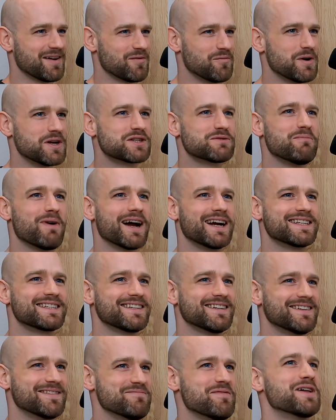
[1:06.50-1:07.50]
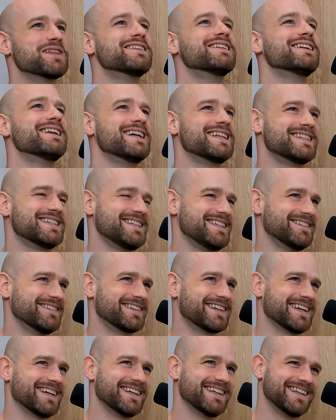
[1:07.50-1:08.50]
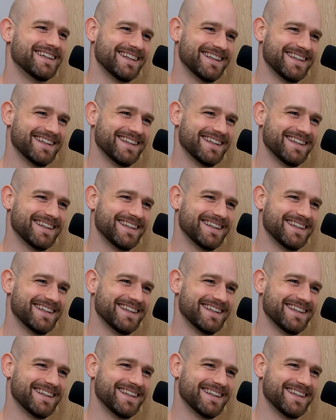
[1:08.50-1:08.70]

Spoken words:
Which milestone, but let's see. Okay.